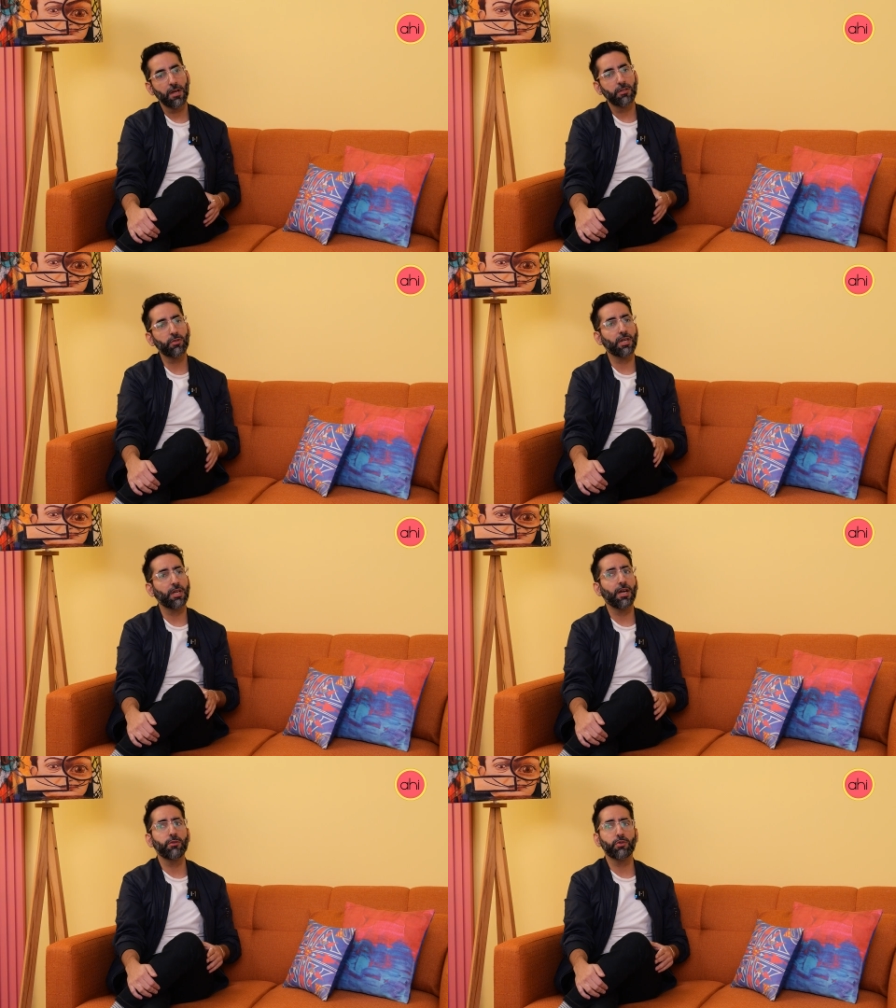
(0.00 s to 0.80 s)
So Kana
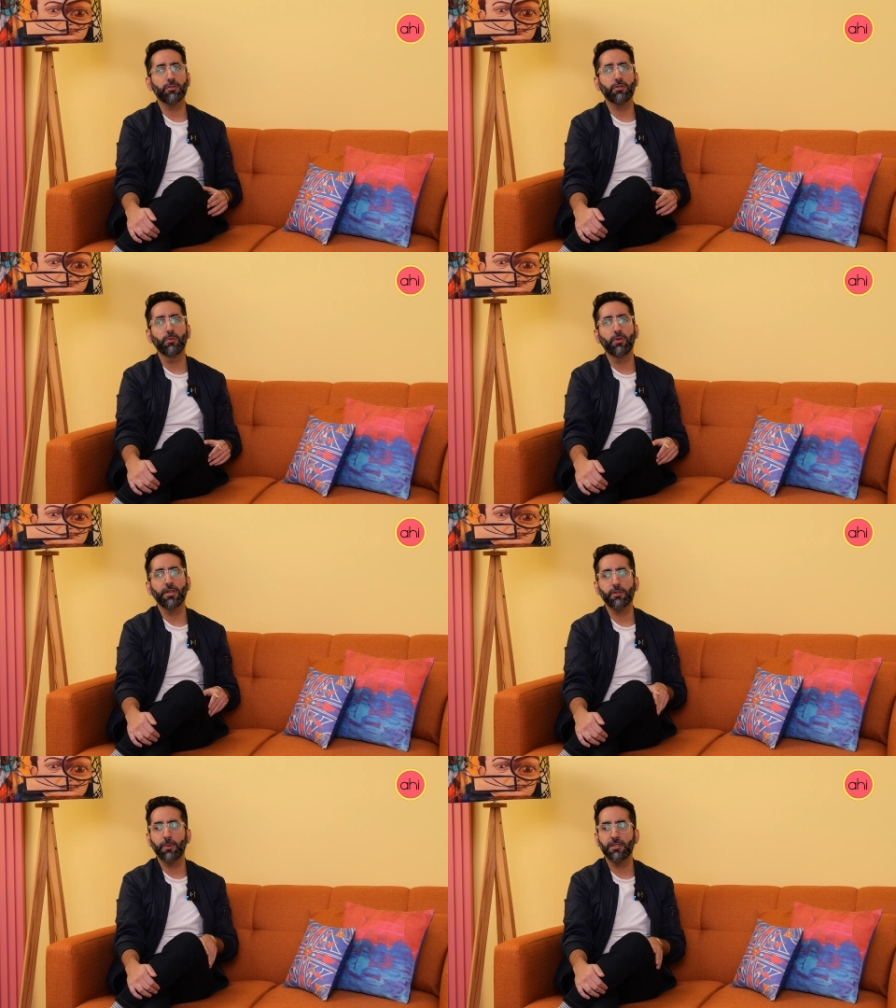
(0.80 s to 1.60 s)
Yaari was also more
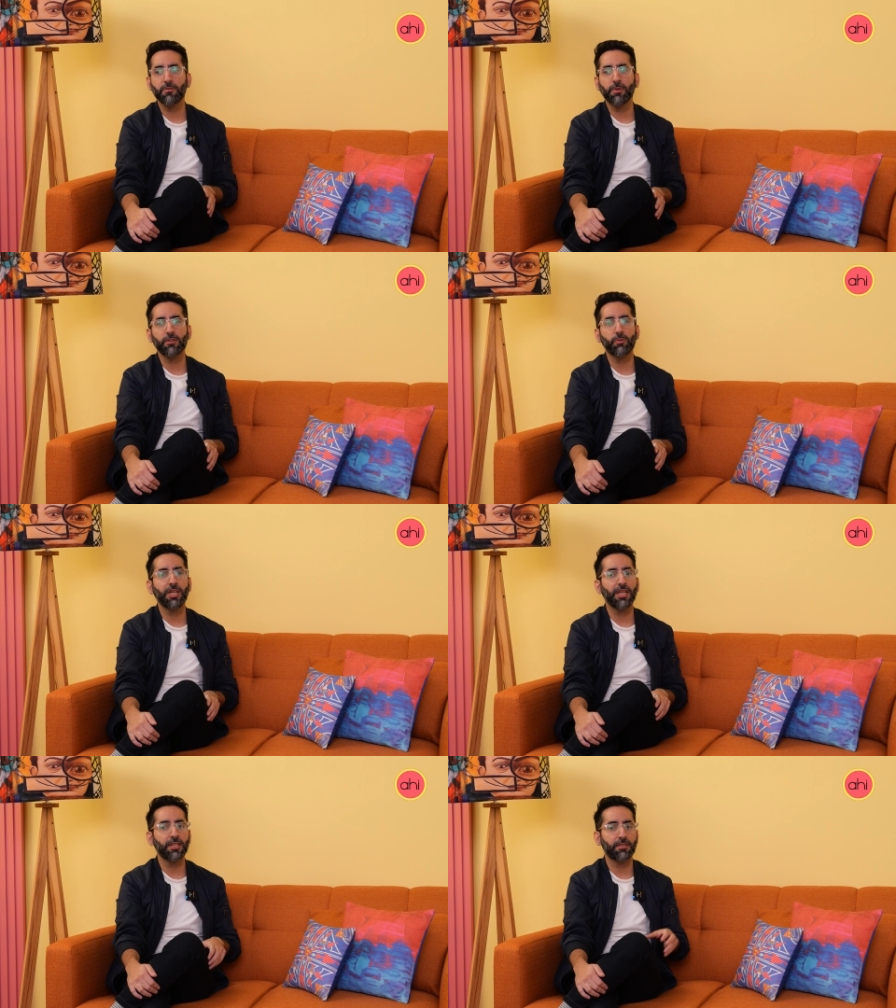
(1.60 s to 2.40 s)
expensive because we
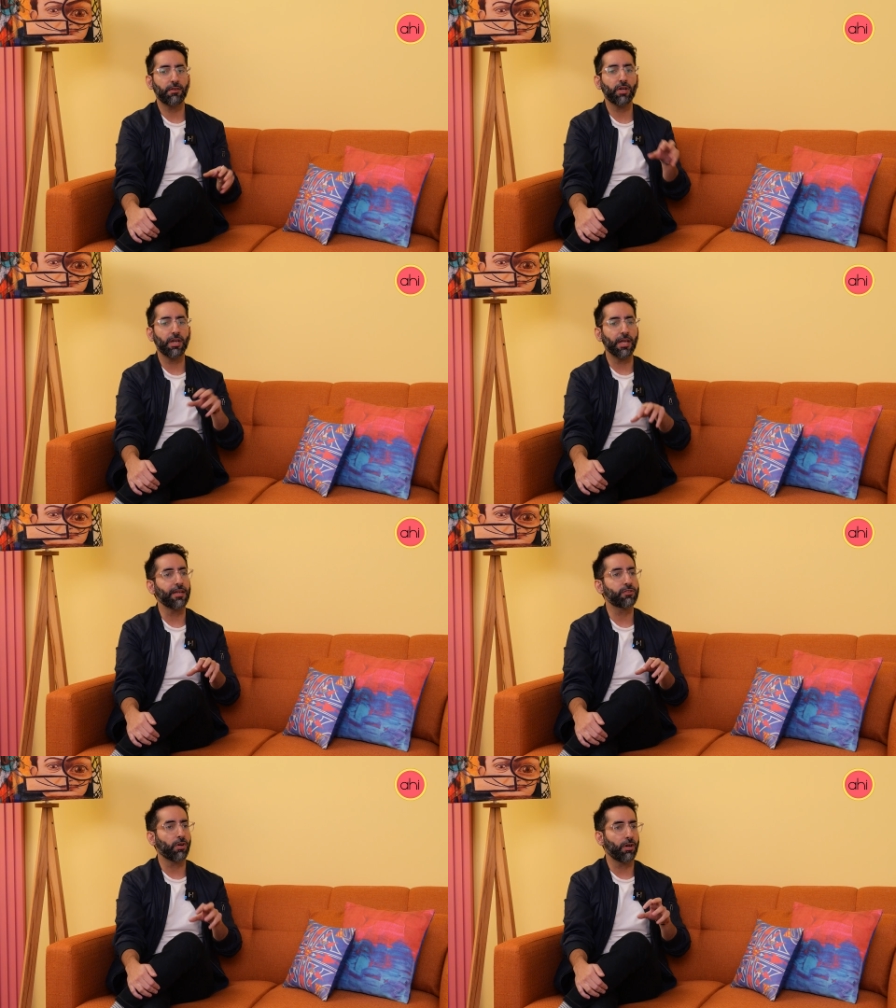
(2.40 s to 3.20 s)
needed several
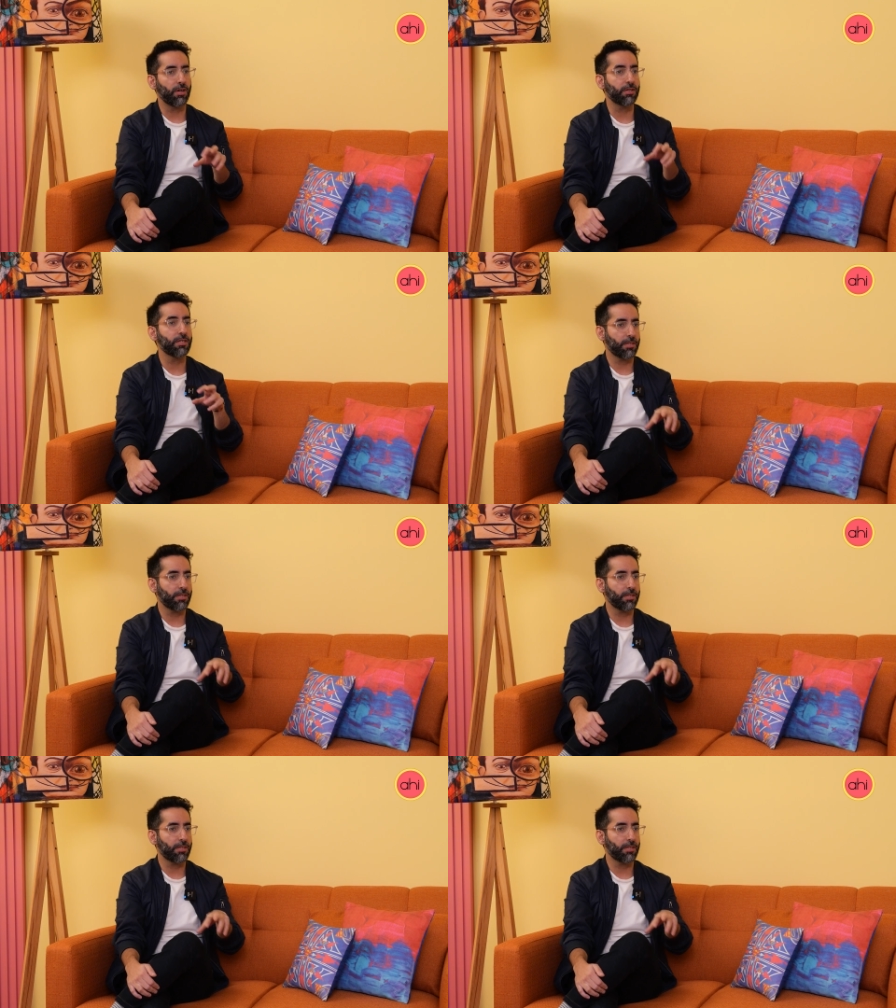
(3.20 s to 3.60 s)
days on the